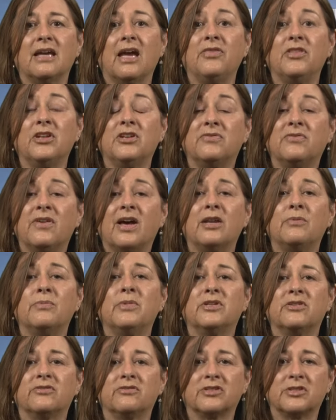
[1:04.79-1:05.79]
and the
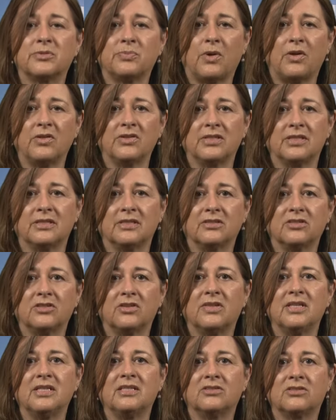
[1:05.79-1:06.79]
development of responses to
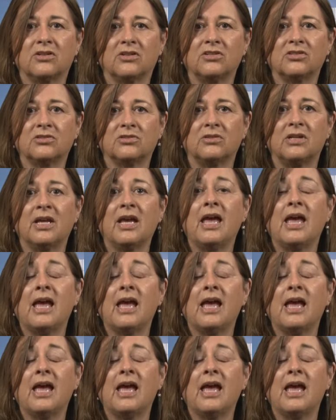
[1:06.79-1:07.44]
these social